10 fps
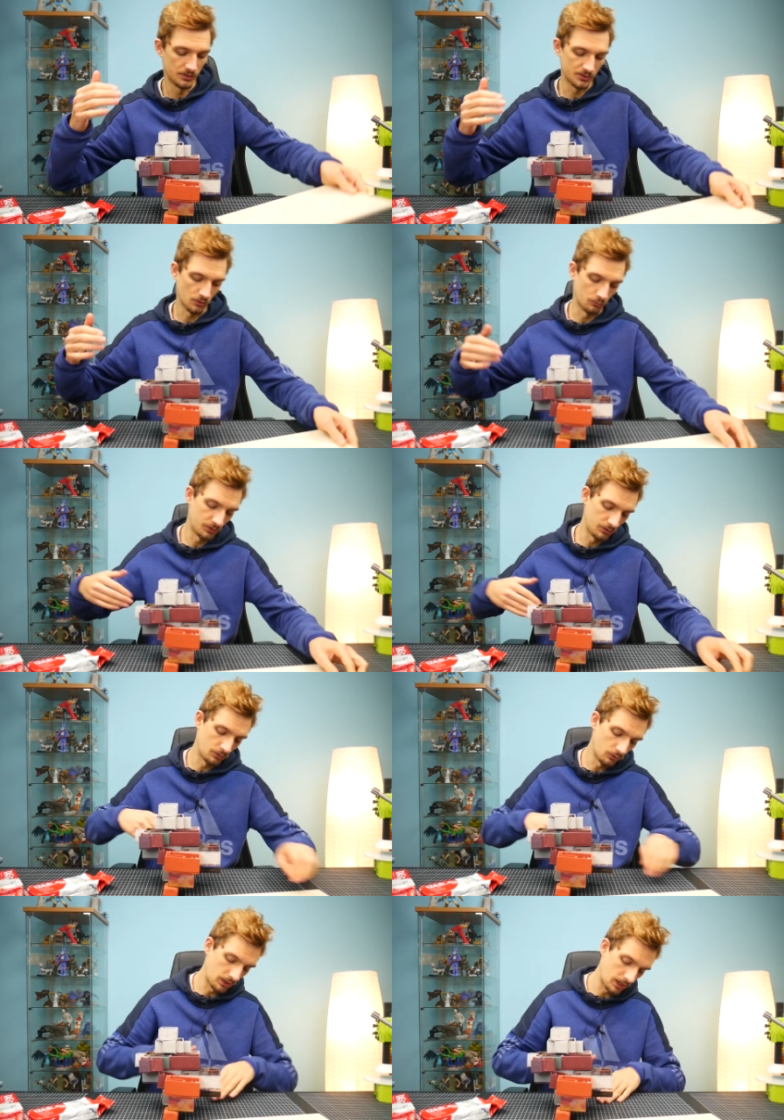So we're
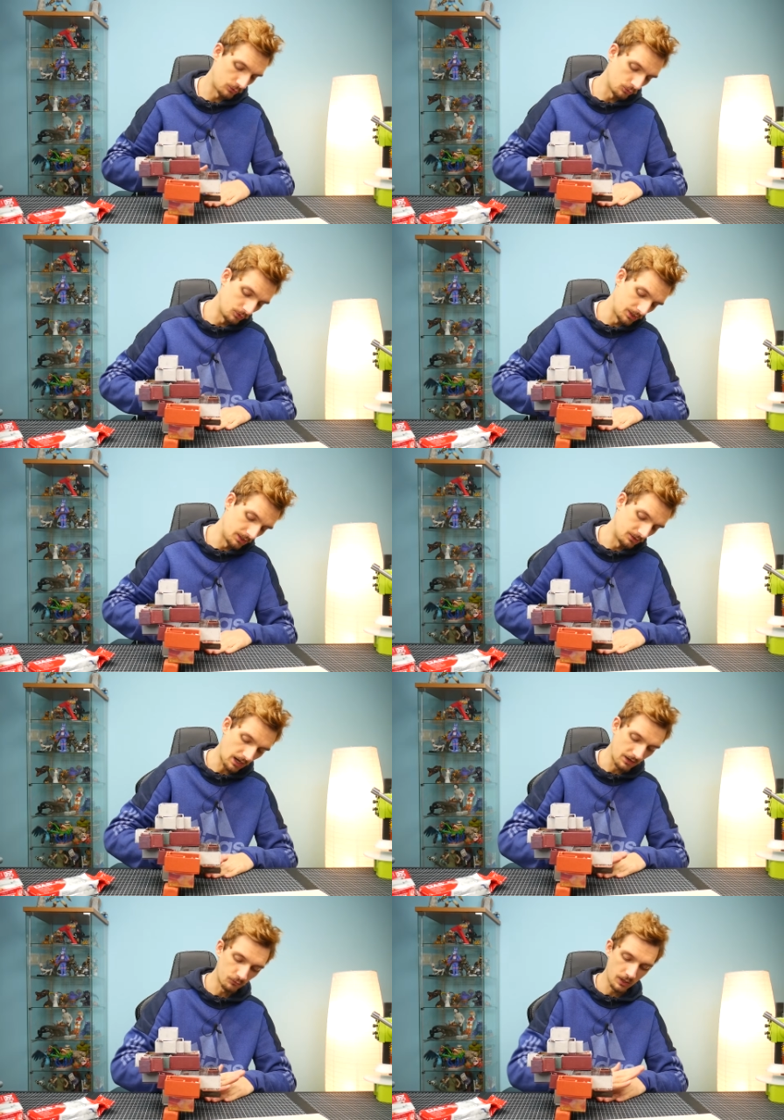gonna do the
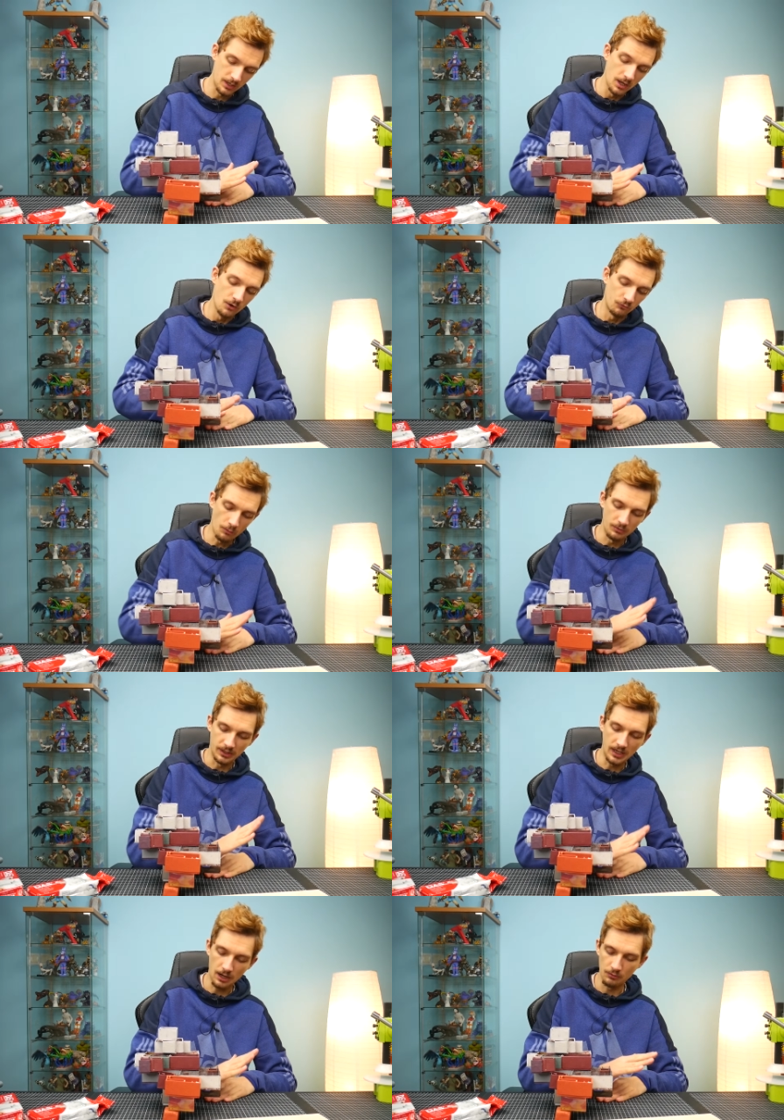driveway from the
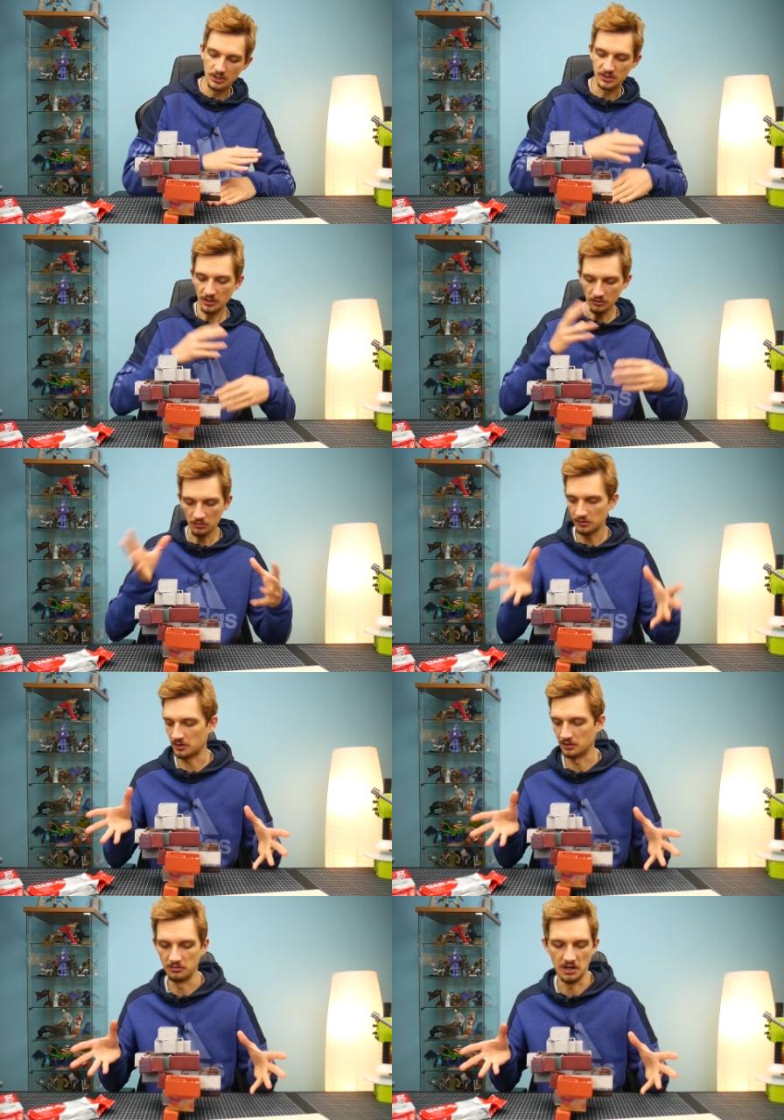garage and
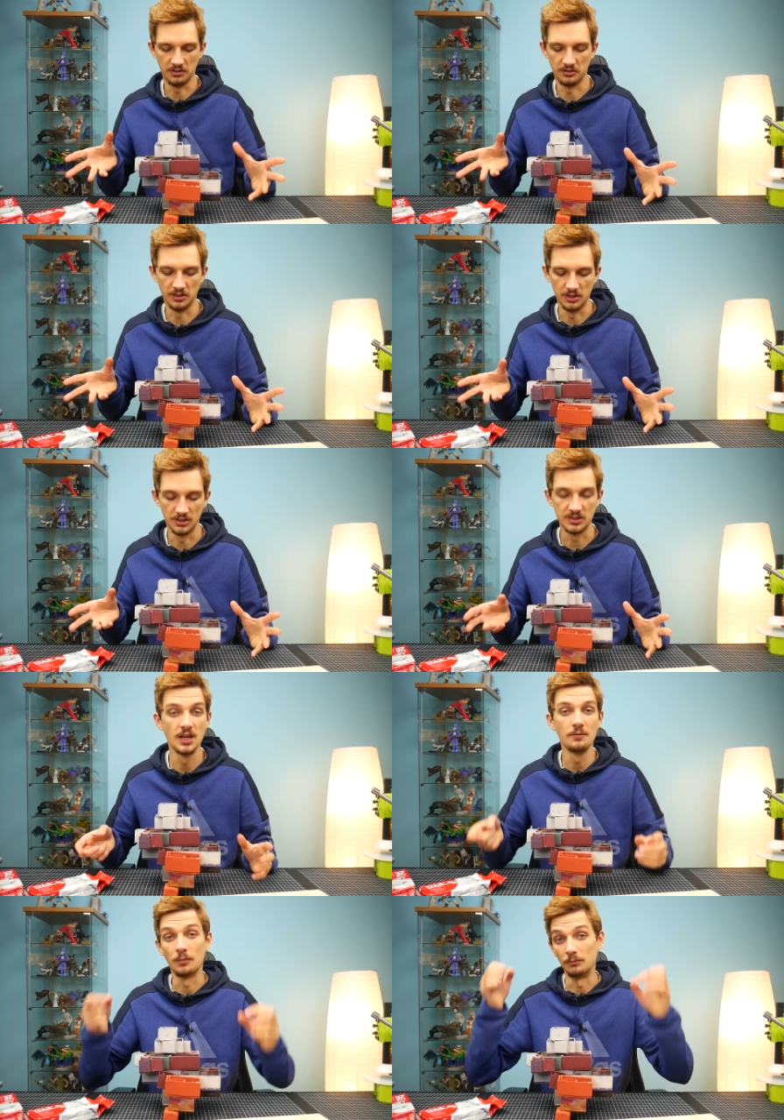other great things.
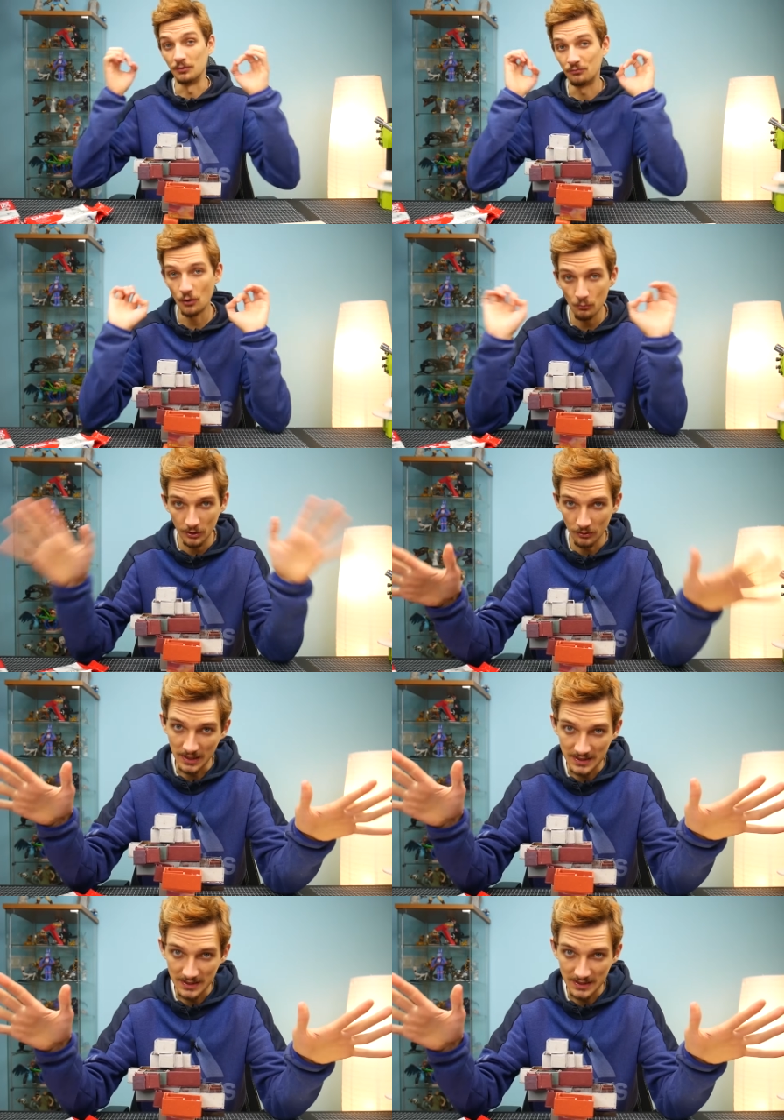But before we're gonna